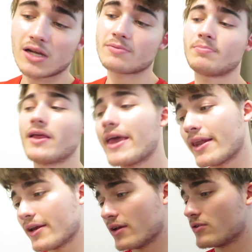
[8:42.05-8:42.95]
lot of
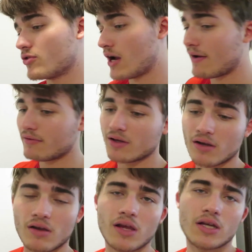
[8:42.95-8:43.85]
planning, traveling,
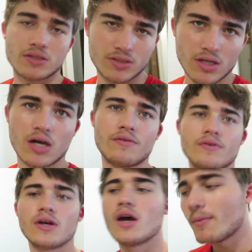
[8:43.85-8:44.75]
all that
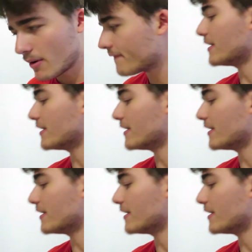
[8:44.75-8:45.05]
stuff. But